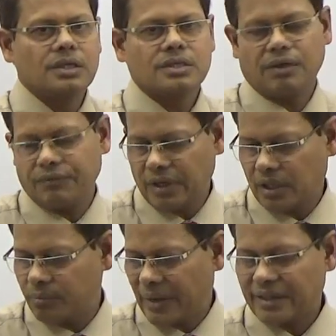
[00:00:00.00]
Somewhere
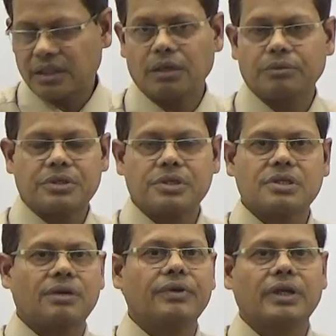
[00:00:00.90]
in practical questions,
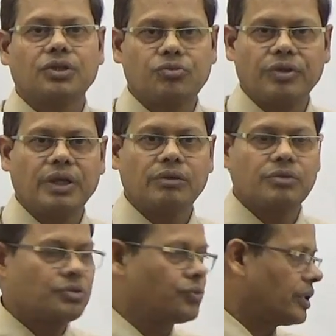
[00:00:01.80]
somewhere in
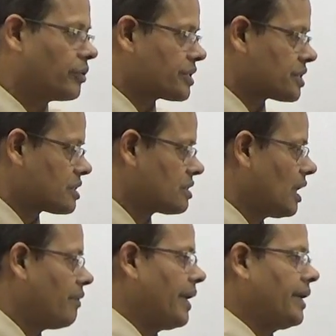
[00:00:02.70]
theory questions they
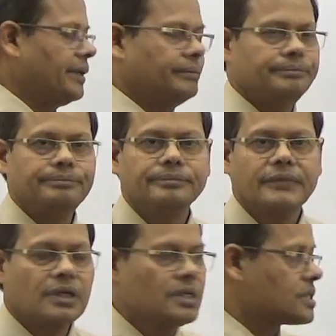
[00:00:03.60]
have added.
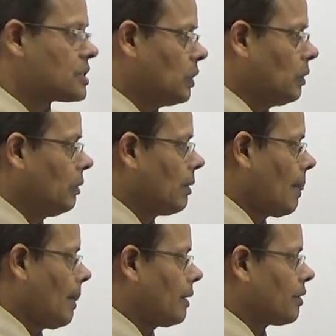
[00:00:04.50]
So
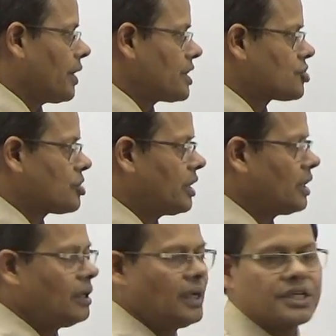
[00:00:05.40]
case
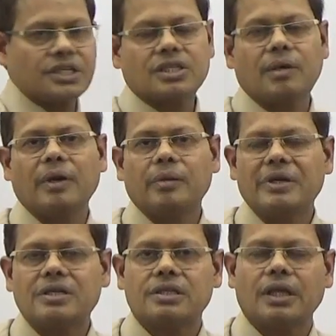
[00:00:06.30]
study, latest
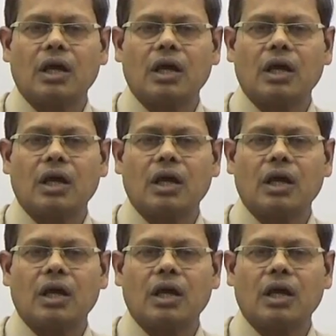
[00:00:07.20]
amendments, they